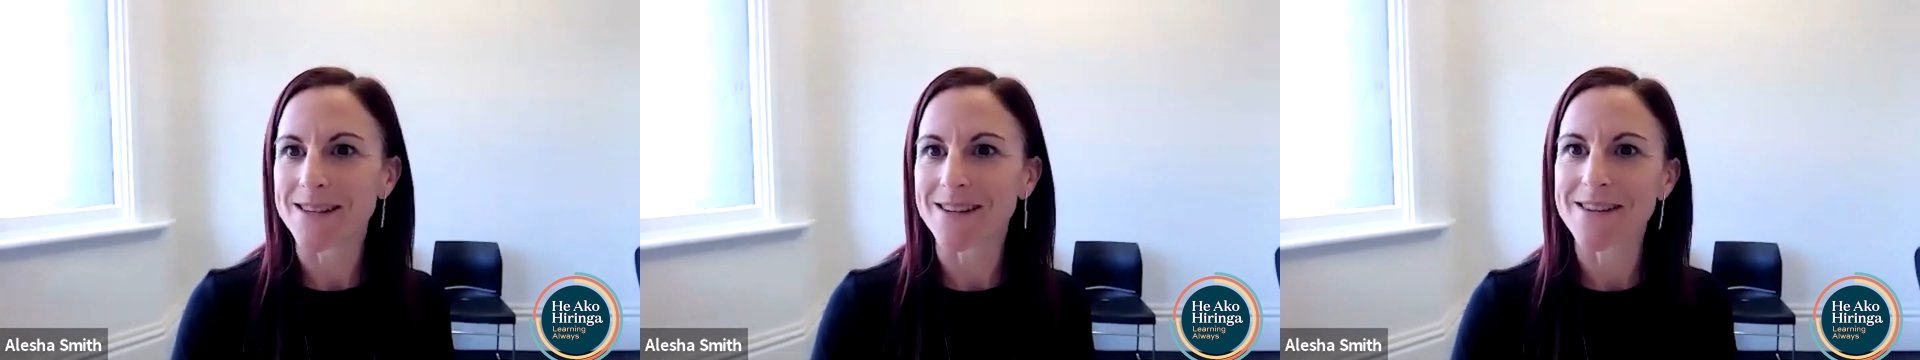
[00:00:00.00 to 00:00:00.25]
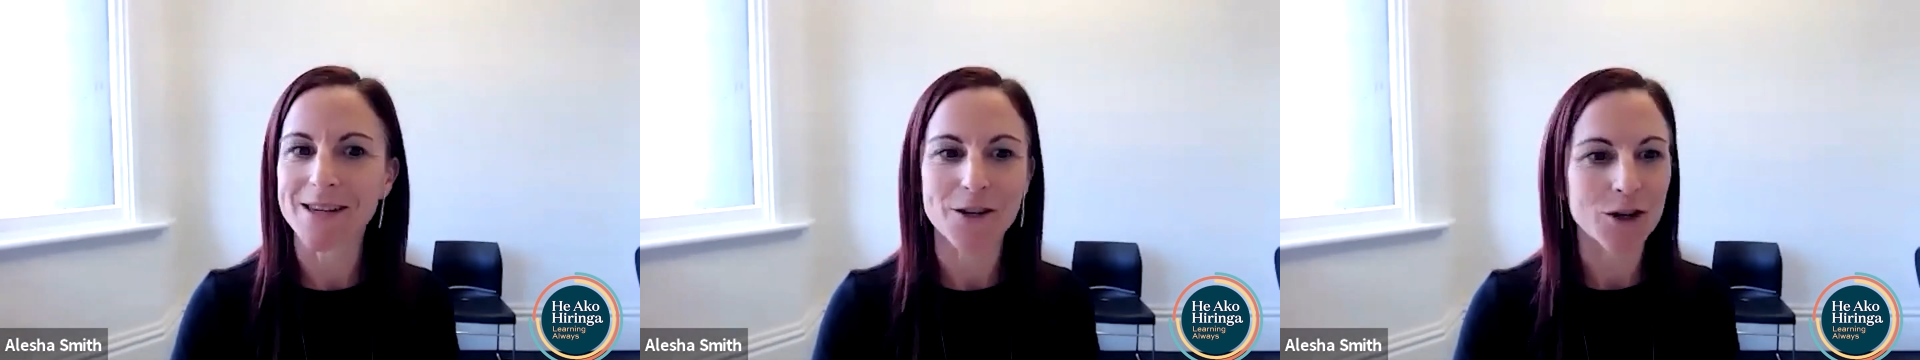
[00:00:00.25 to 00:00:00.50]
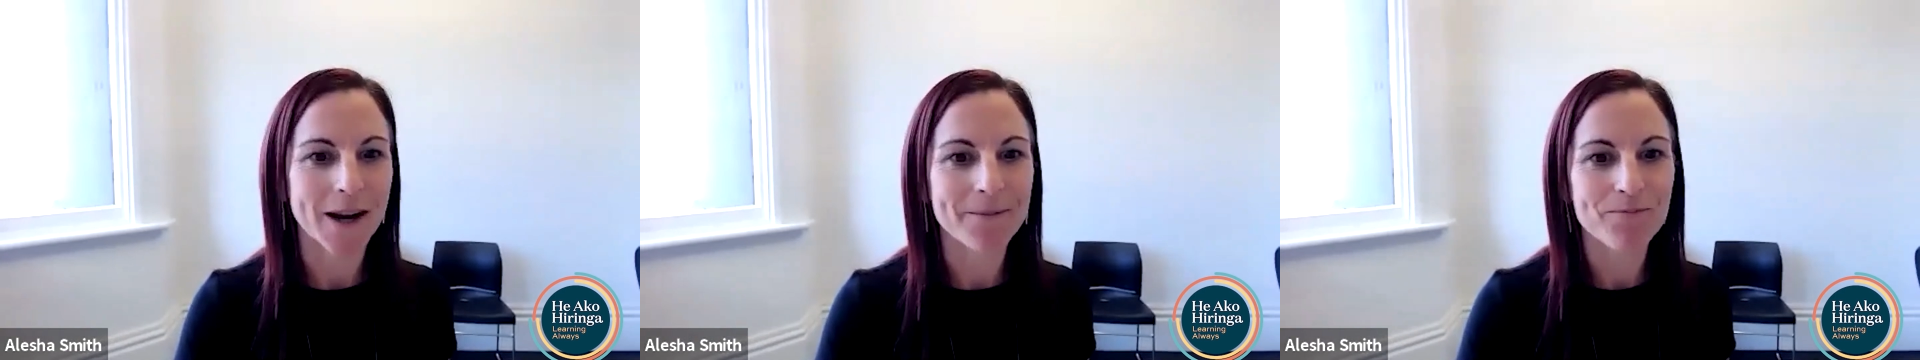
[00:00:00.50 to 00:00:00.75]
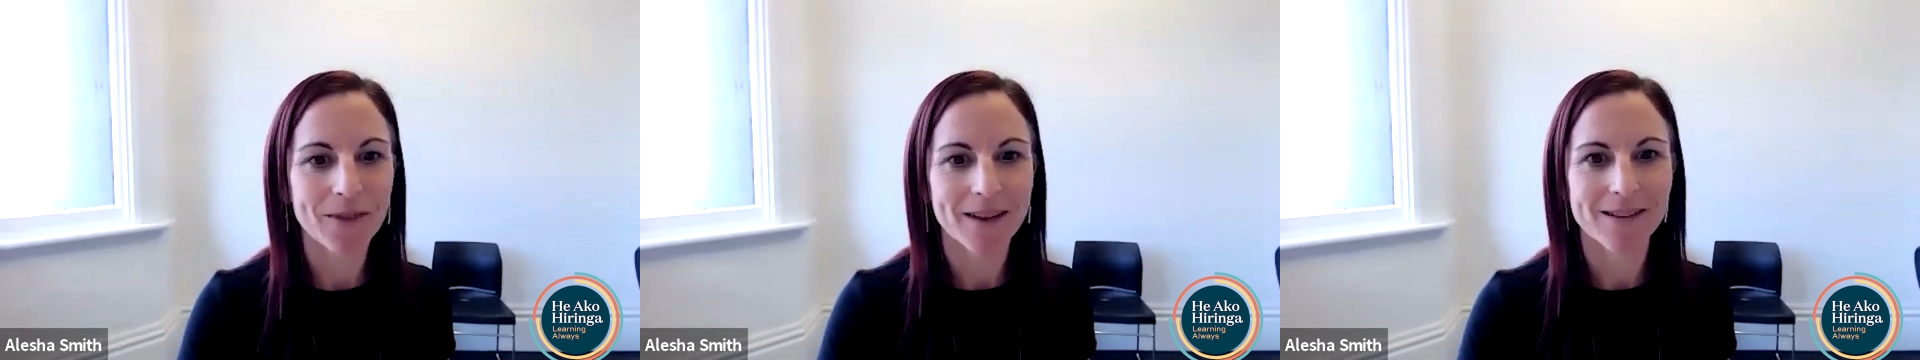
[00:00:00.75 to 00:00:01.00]

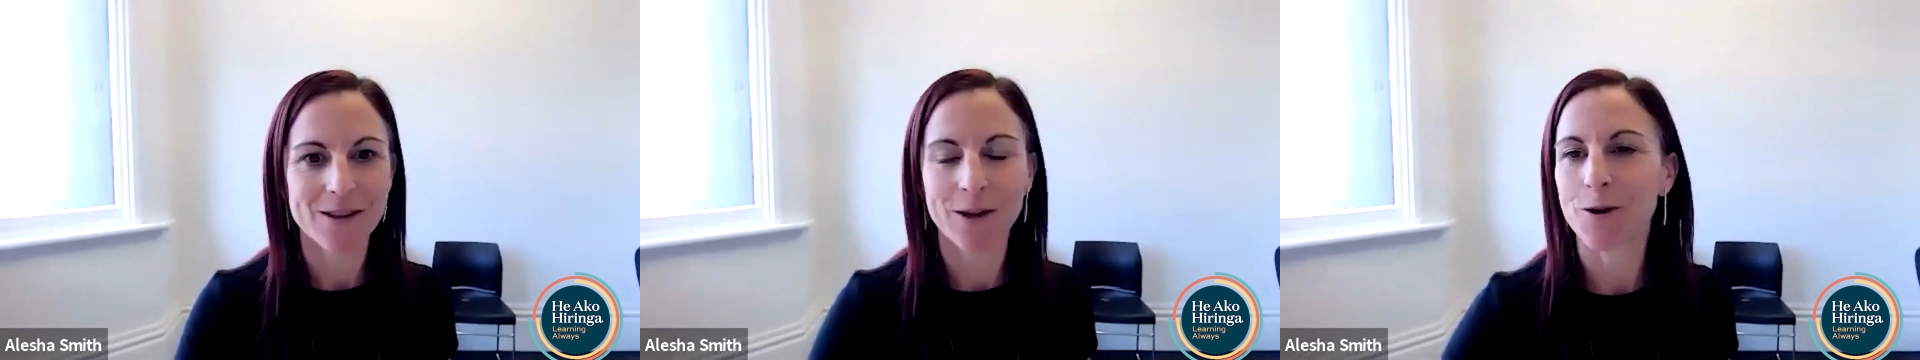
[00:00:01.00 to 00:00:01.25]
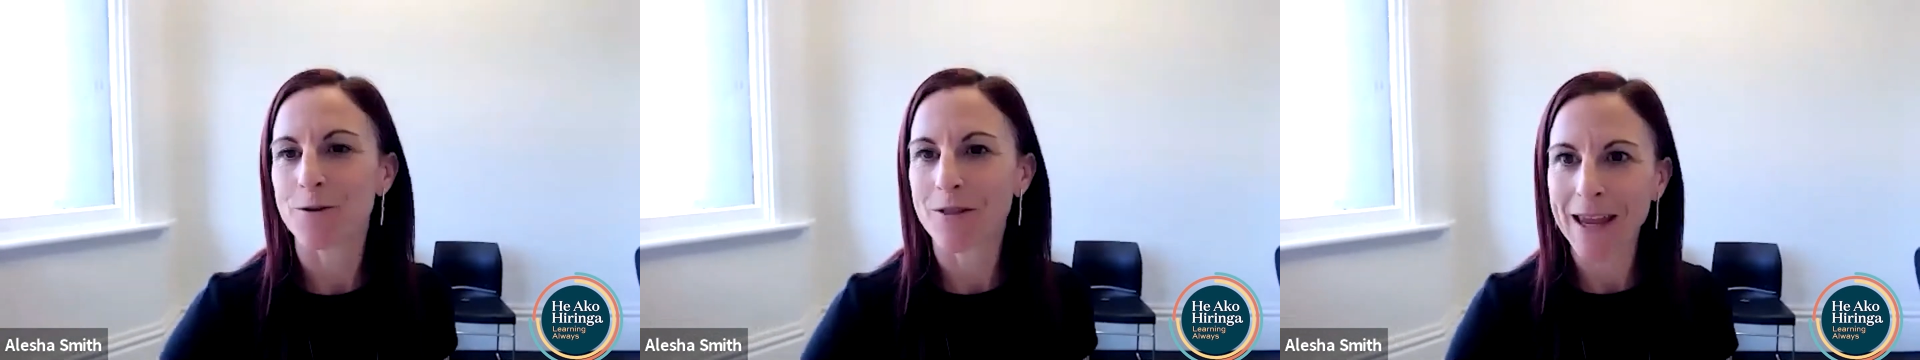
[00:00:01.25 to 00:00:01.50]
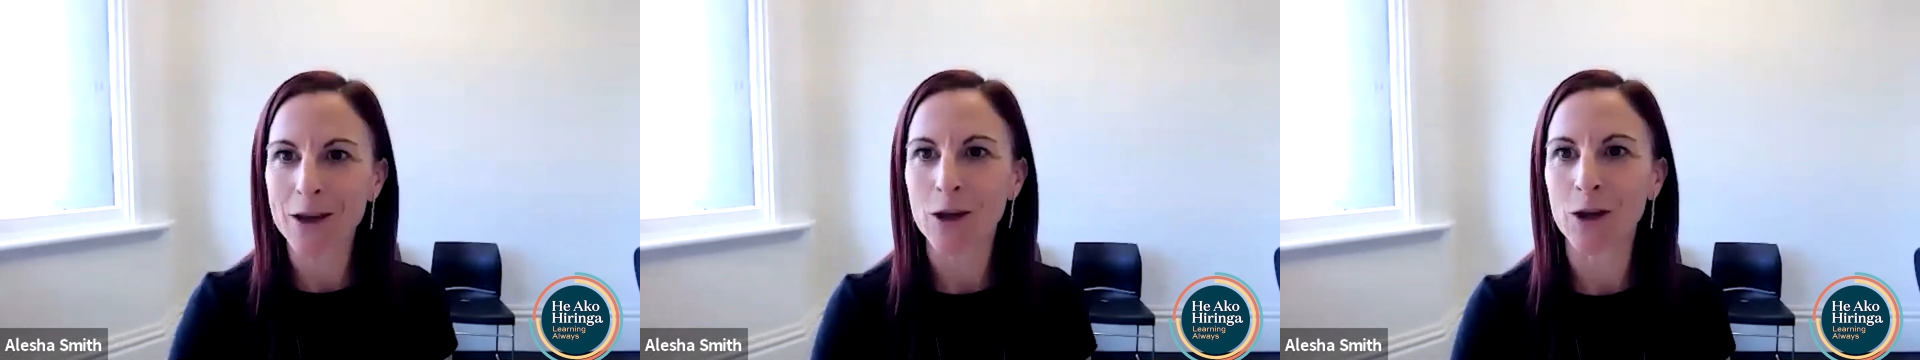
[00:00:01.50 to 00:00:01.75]
etc. So thank